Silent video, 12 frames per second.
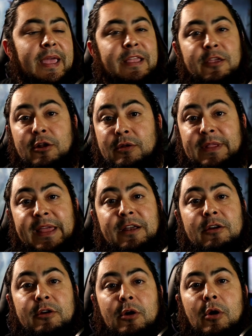and
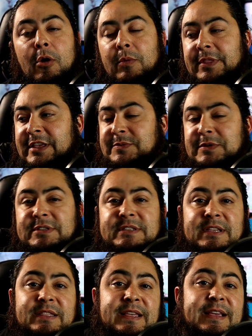letting her know, oh, well, this person
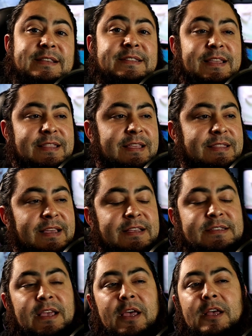said this, they think
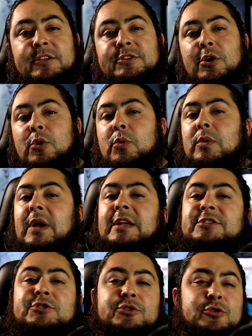this.
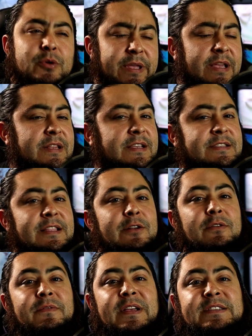So Julia does a
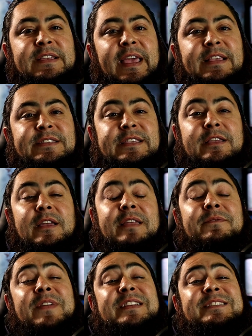little
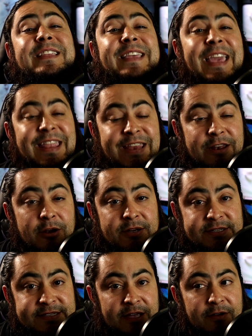investigating
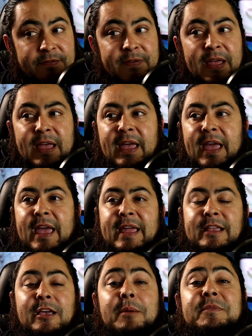herself,
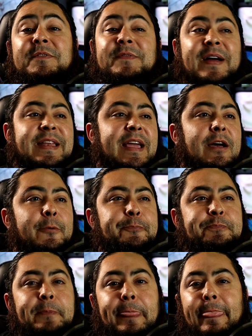and come to find
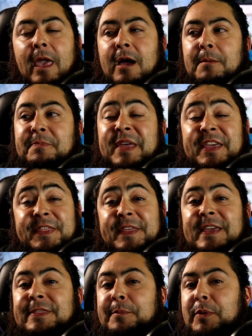out, they
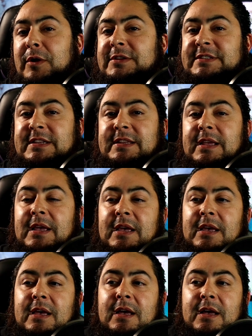think the person
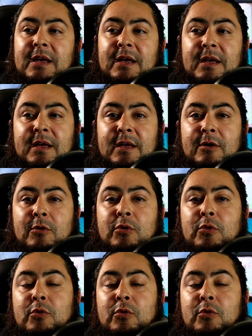there